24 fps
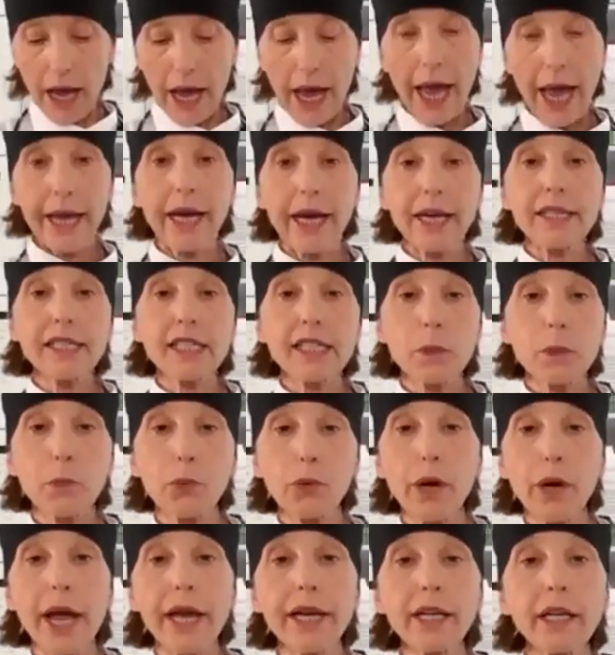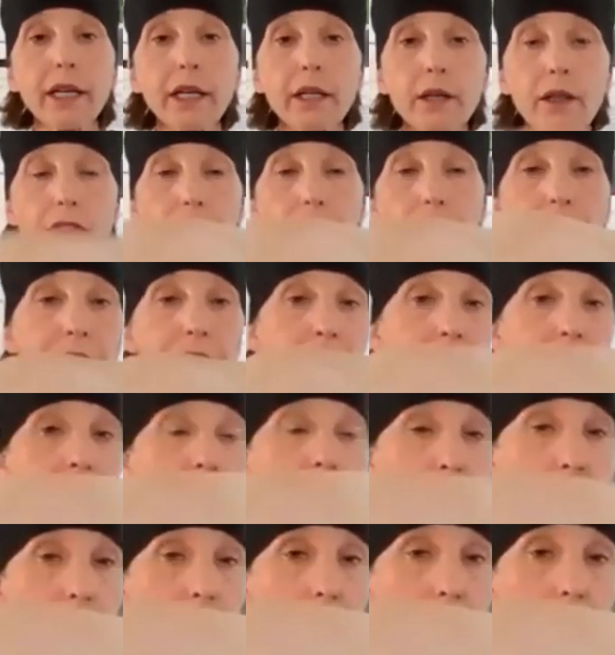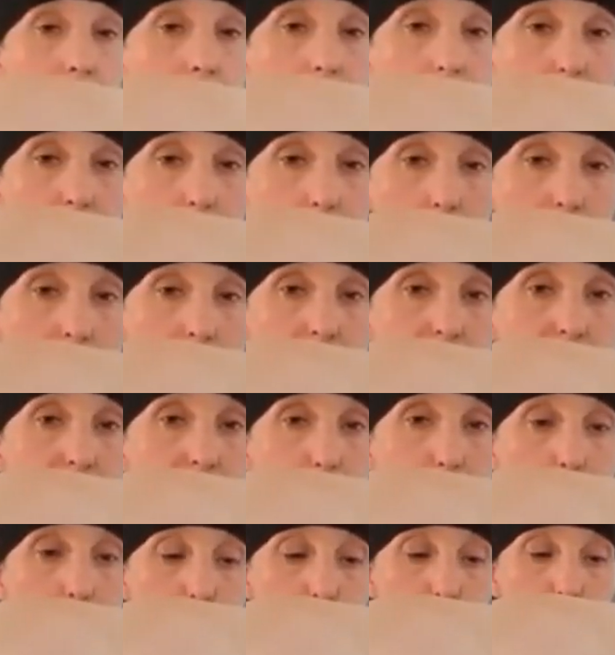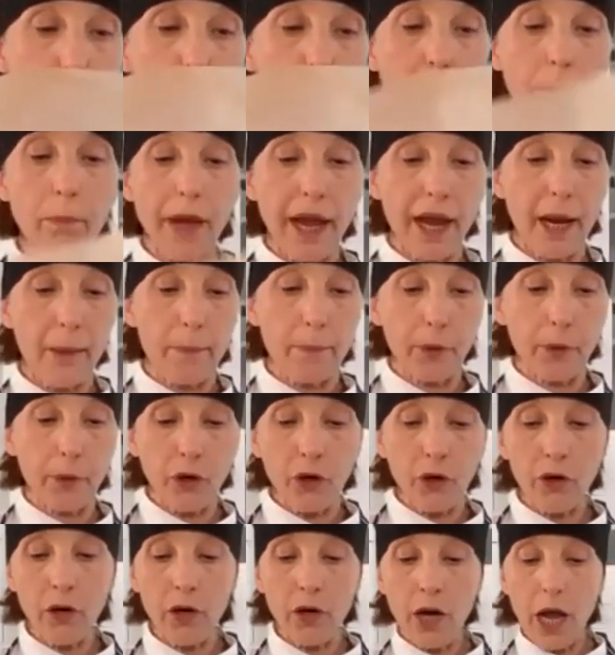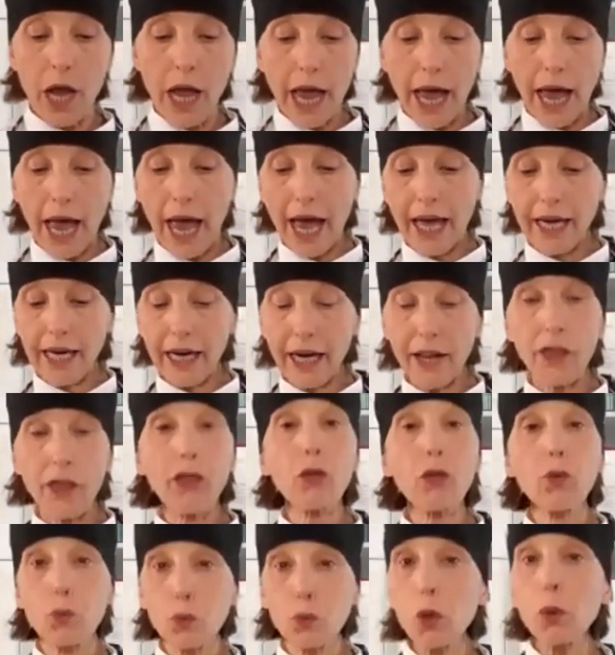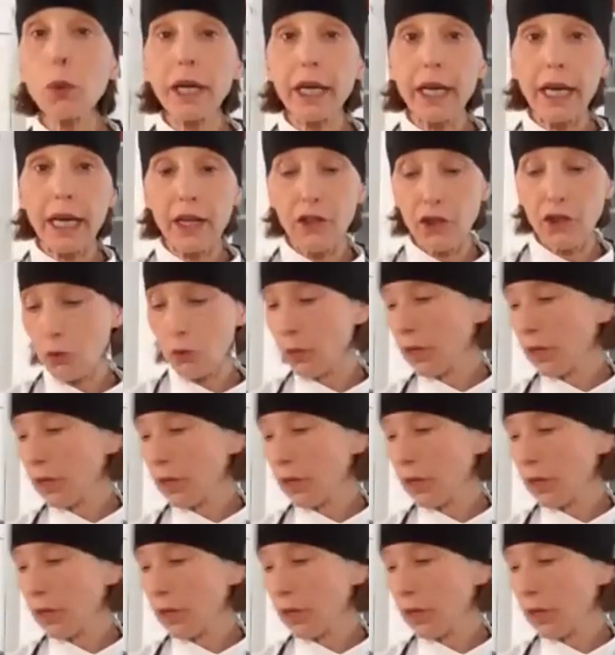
And I spread it thin on a piece of parchment paper and I threw it in the